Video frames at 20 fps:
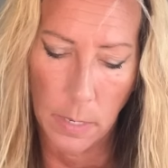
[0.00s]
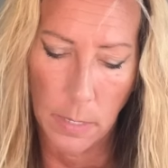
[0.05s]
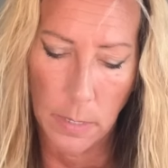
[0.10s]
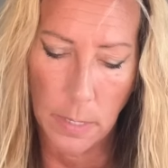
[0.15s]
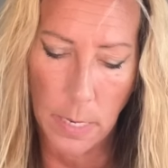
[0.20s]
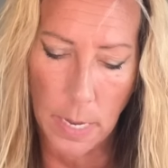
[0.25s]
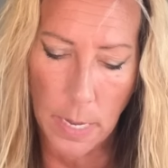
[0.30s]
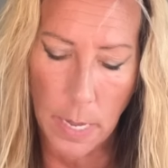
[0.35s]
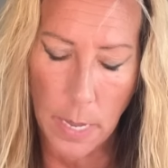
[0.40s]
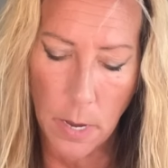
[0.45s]

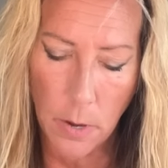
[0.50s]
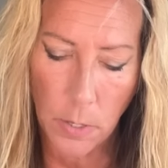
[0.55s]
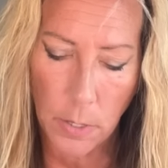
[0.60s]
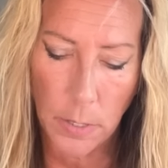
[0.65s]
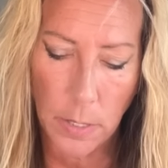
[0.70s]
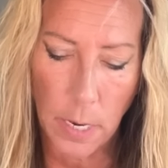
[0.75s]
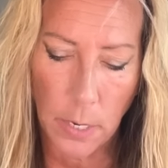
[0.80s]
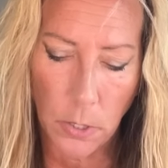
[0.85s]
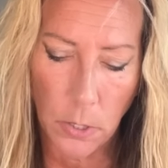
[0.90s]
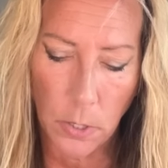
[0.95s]
Taking your
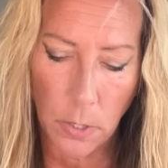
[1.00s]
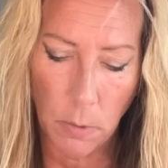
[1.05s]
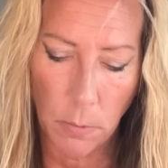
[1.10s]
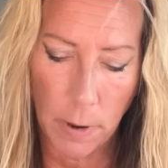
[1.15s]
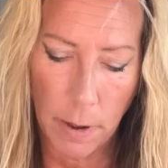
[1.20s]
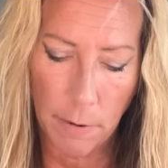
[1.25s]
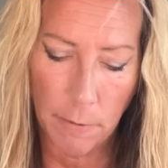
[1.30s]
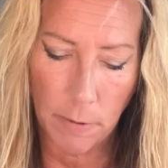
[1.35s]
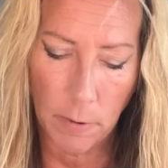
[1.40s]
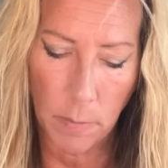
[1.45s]
attention
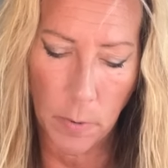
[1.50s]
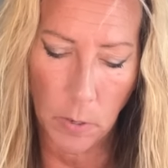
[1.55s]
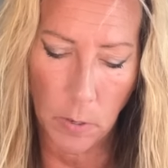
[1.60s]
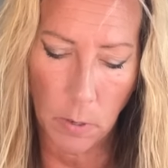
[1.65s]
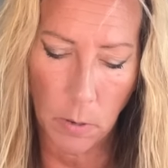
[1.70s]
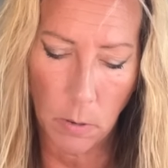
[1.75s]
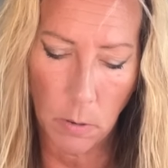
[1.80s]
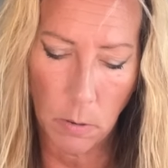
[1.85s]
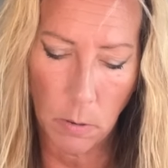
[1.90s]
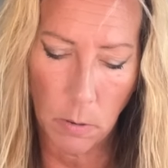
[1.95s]
away from your
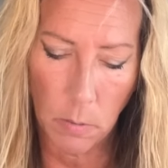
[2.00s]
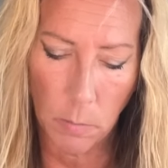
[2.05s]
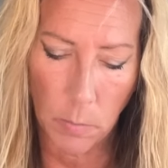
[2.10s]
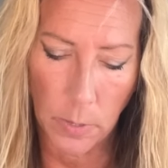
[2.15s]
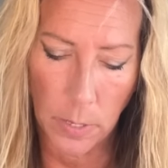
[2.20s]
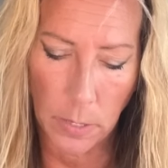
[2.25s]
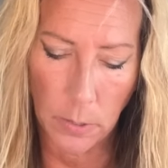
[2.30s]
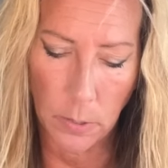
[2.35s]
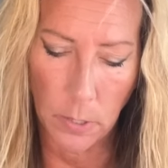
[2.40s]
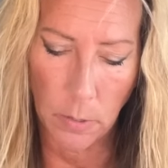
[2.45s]
goal
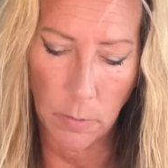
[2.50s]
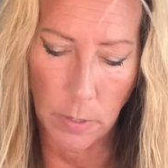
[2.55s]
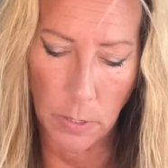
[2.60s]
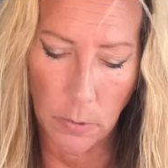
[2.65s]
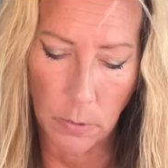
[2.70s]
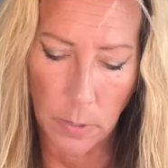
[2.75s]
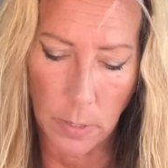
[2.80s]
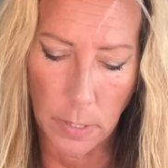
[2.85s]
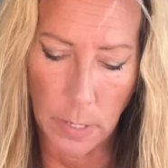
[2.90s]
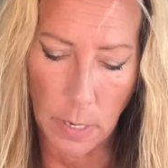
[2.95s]
brings you
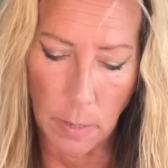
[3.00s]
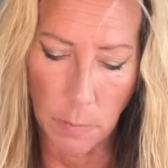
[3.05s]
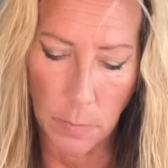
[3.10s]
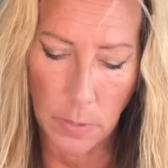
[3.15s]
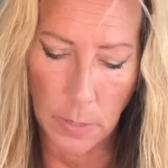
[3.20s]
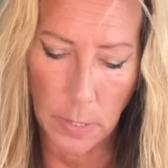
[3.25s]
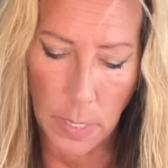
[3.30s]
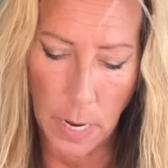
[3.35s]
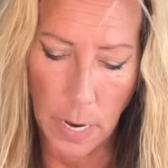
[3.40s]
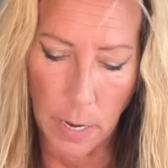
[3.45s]
into a deep
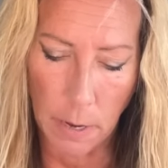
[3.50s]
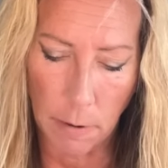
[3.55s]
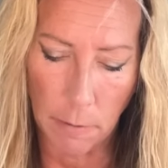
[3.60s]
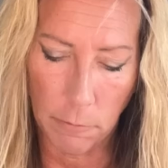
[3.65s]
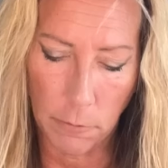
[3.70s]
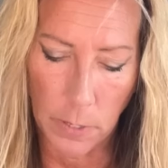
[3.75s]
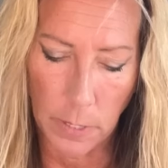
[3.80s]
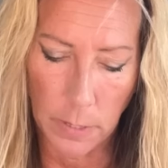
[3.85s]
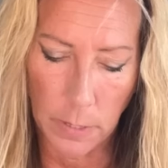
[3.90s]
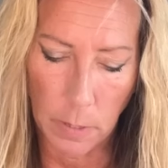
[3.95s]
state
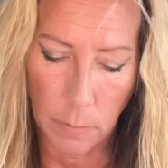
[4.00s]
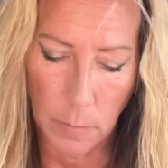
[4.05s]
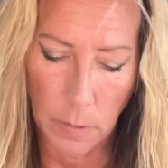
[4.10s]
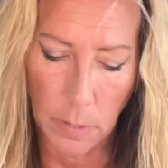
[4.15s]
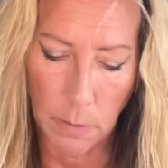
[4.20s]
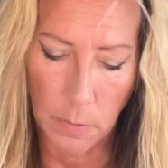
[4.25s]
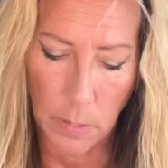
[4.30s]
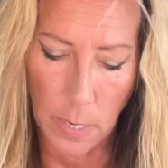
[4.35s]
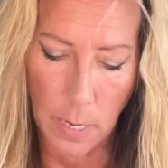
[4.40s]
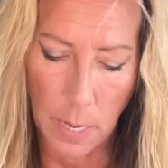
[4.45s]
of
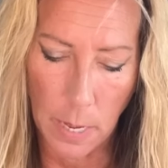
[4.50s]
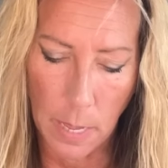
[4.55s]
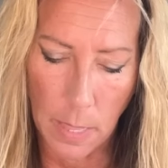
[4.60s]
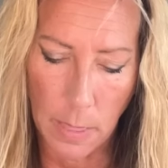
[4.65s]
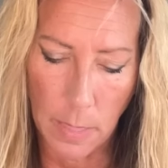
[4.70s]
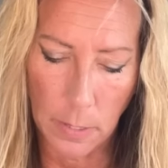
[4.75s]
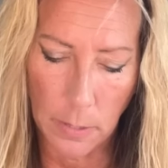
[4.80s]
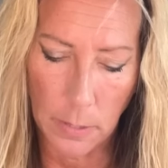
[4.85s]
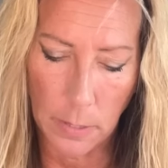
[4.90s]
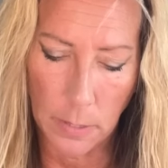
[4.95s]
receptivity,
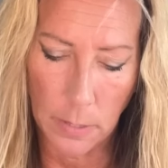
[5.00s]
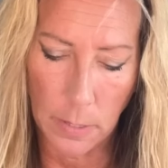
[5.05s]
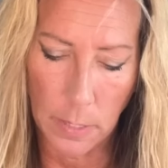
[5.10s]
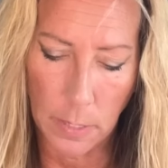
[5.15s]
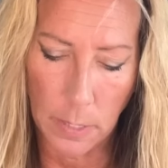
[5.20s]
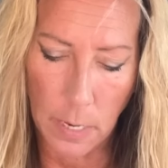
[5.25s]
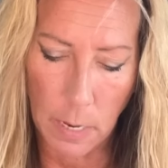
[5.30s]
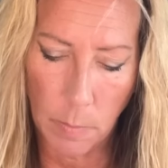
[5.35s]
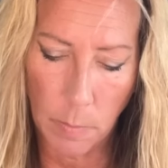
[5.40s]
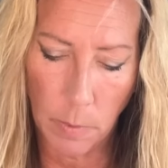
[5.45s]
and this is the
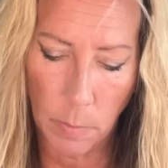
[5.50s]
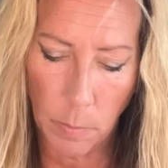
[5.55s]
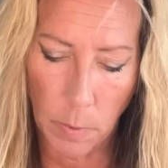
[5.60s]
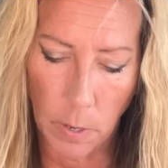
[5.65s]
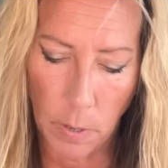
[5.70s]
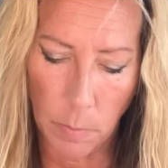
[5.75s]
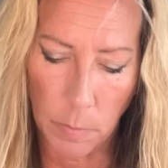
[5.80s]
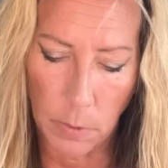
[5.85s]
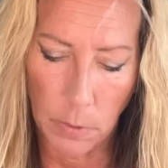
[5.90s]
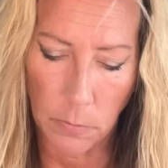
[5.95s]
deeper
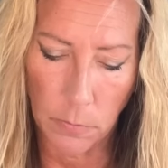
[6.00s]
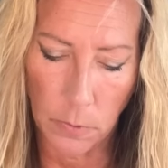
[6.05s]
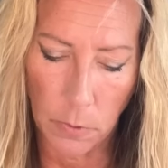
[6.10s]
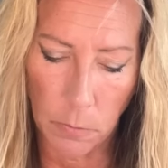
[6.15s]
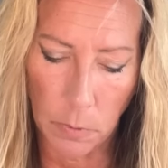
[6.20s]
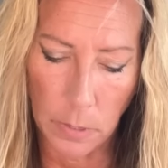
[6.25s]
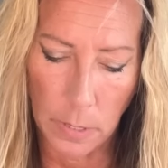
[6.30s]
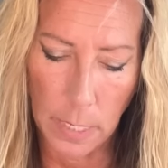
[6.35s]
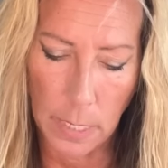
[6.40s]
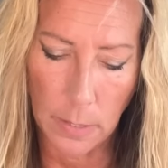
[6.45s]
purpose for
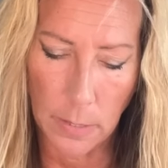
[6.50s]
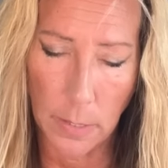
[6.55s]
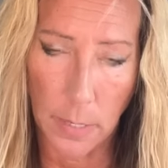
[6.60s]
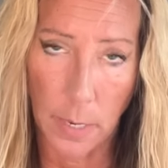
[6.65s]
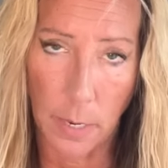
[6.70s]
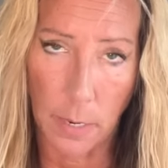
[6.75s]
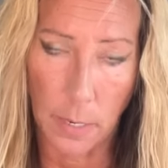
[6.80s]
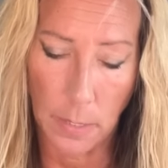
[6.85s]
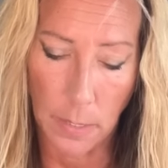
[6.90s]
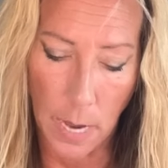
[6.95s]

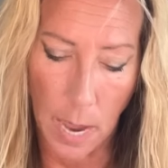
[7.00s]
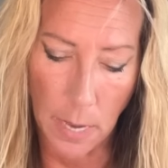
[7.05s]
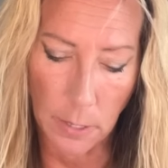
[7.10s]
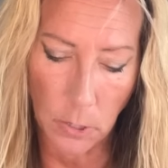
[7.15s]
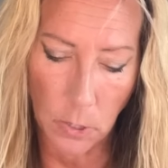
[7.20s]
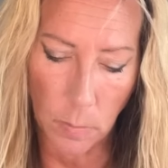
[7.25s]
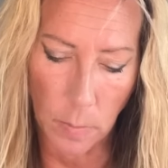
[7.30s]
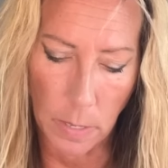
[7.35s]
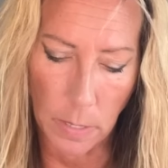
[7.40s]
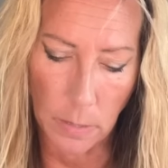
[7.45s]
releasing
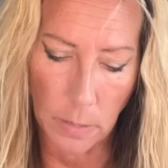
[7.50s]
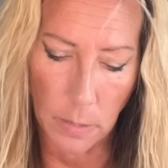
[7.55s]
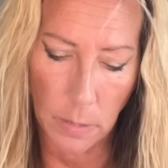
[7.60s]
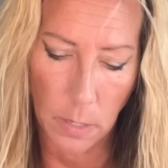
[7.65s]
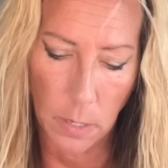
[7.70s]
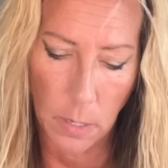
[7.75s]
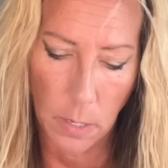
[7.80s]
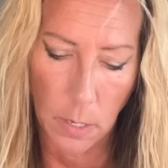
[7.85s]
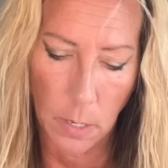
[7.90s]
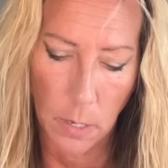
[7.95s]
attachment.
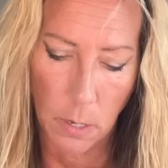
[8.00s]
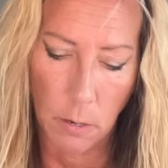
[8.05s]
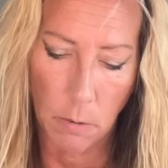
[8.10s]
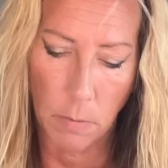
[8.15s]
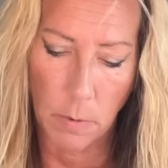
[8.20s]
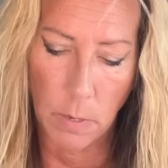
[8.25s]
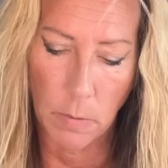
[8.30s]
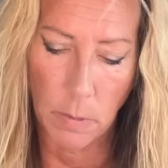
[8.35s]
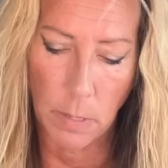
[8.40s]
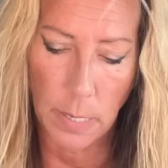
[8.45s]

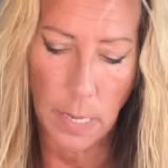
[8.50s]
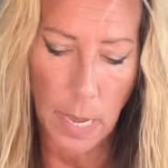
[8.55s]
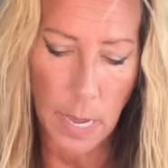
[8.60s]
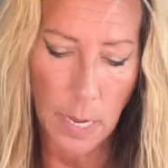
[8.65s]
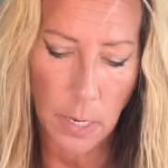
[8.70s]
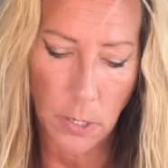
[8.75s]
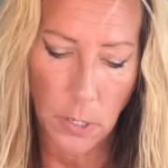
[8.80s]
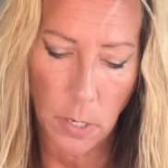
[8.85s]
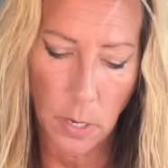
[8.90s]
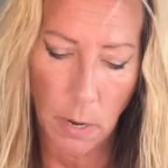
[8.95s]
When you
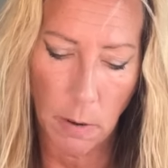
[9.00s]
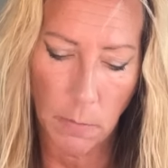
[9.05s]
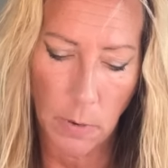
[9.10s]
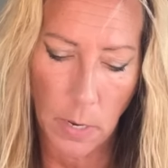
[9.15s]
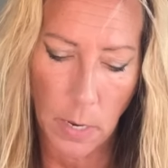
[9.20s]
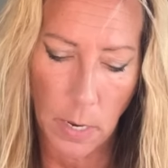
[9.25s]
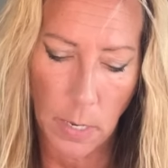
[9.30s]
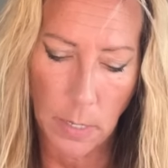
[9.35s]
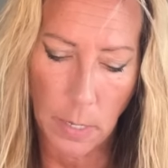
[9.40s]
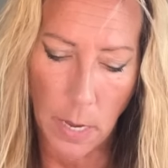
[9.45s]
engage in everyday